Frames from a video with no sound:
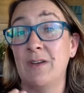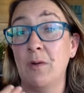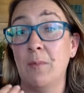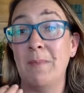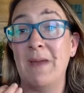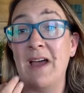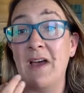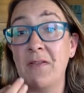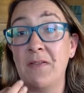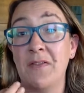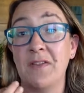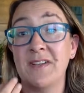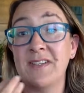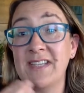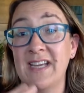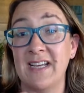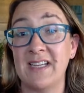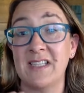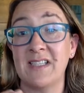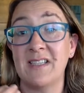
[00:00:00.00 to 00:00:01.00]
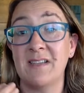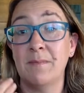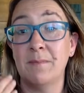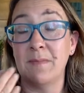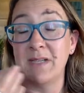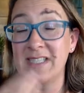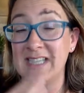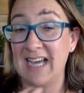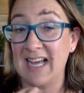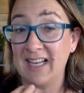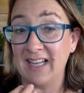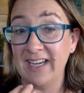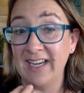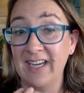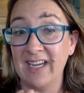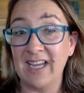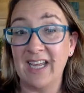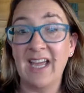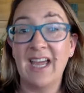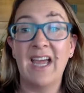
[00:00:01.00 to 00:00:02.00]
mouth taste
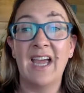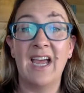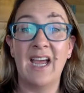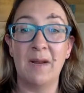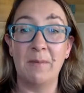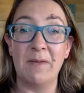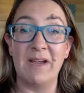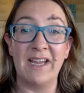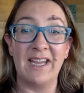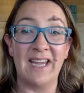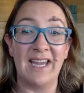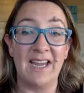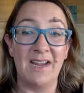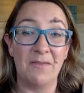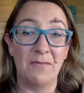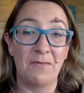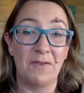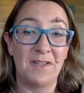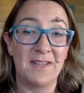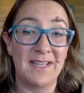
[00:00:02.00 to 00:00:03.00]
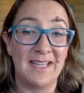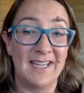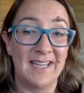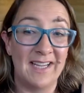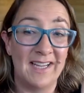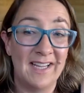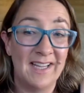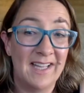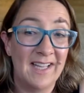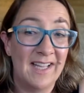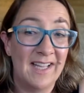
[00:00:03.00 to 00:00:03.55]
metallic and make everything